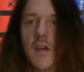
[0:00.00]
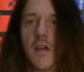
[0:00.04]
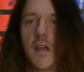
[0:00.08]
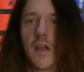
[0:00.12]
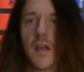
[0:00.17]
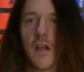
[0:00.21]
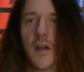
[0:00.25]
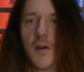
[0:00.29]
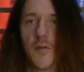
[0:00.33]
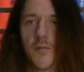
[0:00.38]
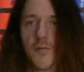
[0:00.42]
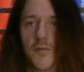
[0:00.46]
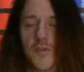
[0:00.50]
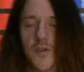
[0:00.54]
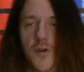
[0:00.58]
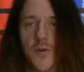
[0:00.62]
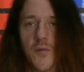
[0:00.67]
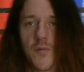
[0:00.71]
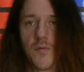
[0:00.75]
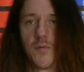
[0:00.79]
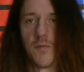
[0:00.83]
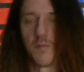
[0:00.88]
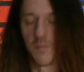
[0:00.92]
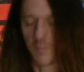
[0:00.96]
you know,
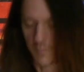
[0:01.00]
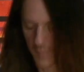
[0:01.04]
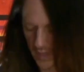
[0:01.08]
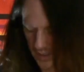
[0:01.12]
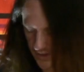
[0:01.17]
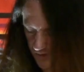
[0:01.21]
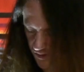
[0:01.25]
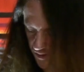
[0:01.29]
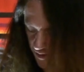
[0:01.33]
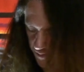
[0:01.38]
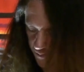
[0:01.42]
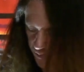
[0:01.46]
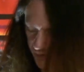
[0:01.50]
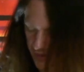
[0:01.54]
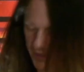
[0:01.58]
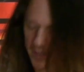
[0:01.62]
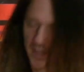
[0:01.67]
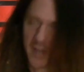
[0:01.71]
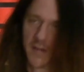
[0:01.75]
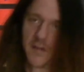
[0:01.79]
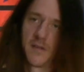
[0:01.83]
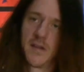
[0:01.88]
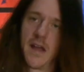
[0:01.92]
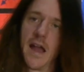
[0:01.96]
don't make sure you put
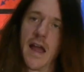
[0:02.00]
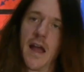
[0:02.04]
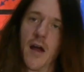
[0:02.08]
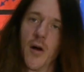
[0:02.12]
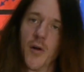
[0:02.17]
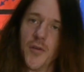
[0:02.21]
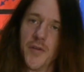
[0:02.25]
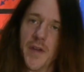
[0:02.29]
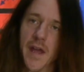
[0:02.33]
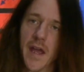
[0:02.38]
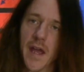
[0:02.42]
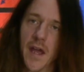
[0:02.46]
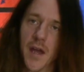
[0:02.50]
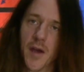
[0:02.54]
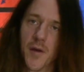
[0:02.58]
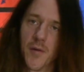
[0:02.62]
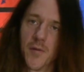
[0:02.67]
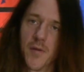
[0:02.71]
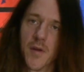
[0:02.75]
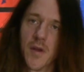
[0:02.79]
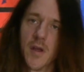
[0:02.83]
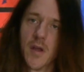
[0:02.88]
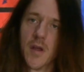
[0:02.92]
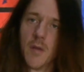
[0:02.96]
like a towel
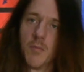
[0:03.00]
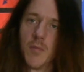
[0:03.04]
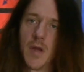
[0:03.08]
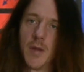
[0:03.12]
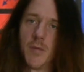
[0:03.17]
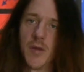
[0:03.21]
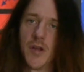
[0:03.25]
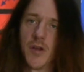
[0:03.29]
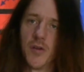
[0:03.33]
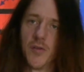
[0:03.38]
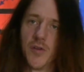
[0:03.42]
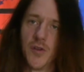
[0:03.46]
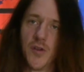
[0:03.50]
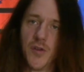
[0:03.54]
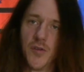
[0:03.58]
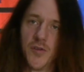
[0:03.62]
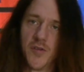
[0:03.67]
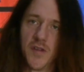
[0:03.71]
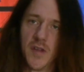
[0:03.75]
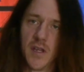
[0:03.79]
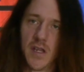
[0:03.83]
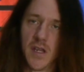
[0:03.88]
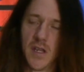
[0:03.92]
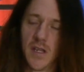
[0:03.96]
down. Maybe don't
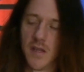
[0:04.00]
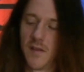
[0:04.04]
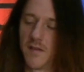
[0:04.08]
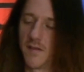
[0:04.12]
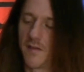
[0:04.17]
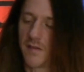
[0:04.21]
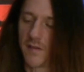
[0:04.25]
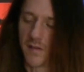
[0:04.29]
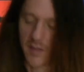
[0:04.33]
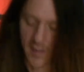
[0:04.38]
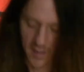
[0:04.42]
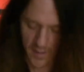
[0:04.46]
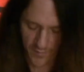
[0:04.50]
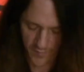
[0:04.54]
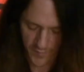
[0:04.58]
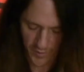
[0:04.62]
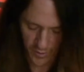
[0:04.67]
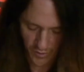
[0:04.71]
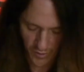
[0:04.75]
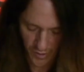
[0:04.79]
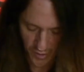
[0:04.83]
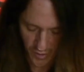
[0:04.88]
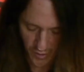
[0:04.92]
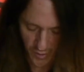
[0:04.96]
use these. And if
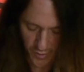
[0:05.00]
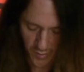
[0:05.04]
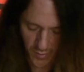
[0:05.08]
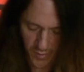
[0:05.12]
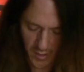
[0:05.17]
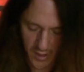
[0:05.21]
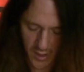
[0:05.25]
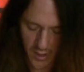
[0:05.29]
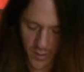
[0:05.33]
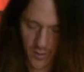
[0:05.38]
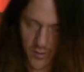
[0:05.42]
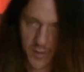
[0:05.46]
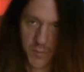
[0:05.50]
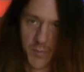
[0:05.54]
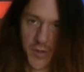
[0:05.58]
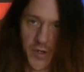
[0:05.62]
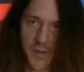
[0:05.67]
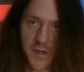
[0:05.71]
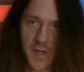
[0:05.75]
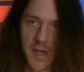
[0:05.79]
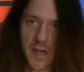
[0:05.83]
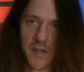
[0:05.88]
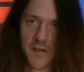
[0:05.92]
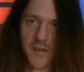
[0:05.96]
you do, you know,
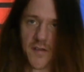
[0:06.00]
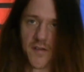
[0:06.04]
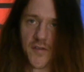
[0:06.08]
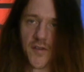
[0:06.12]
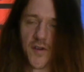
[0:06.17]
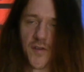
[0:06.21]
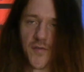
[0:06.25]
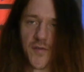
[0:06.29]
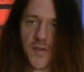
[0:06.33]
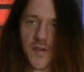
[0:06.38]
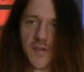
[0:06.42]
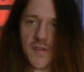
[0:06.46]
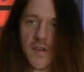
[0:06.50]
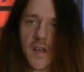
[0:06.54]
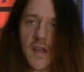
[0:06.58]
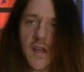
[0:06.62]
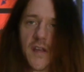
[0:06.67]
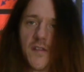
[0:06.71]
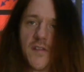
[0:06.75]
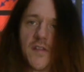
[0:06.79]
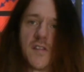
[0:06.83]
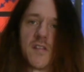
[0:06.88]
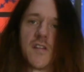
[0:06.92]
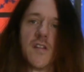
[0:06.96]
protect the surface.
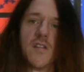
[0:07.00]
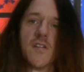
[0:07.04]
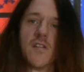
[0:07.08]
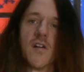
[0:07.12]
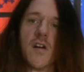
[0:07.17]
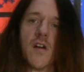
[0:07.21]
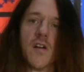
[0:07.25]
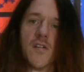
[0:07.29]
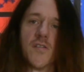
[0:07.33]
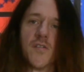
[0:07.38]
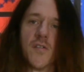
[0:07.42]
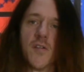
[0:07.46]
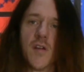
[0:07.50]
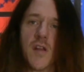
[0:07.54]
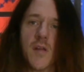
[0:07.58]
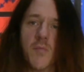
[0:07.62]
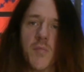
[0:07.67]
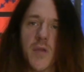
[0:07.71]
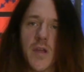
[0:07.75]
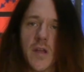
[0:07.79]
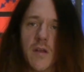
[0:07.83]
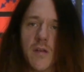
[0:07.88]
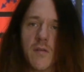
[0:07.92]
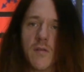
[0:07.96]
This guitar has already
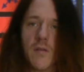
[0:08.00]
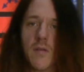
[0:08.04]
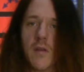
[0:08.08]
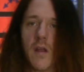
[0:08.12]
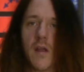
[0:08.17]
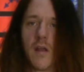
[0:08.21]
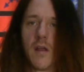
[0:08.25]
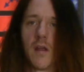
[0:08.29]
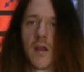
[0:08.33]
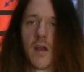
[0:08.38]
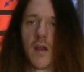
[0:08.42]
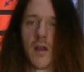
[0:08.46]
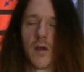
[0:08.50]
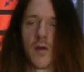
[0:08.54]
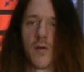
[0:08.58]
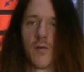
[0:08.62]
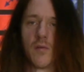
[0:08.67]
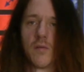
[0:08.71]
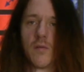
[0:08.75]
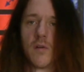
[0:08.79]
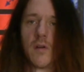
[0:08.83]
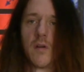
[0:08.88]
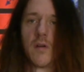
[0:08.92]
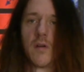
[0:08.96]
been, you know,